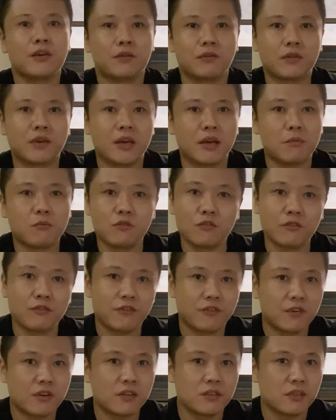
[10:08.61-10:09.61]
you can move
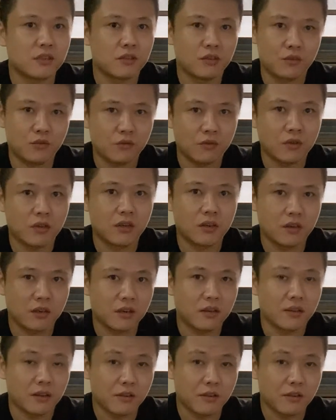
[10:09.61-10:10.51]
further to an